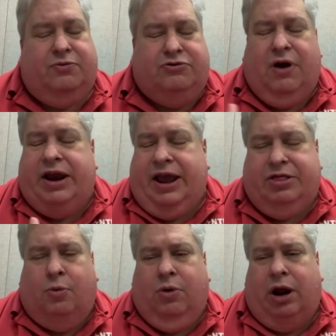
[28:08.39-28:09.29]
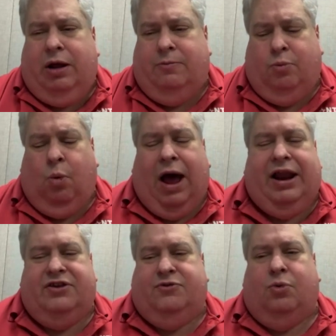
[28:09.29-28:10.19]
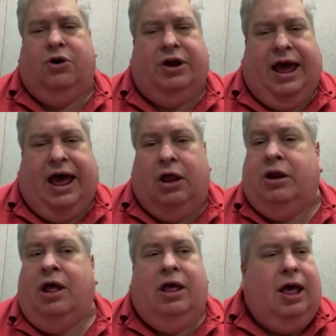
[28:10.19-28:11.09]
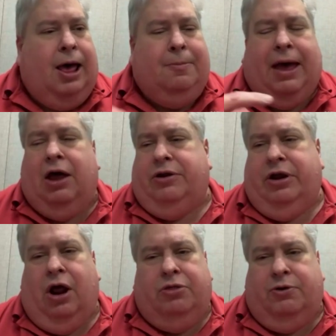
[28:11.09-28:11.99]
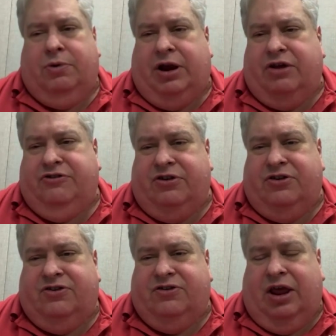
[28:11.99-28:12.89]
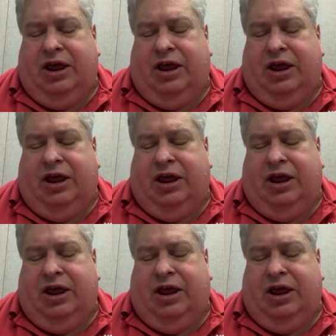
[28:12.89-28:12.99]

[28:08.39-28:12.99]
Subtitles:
We're trying to get the widest word out about, the reductions,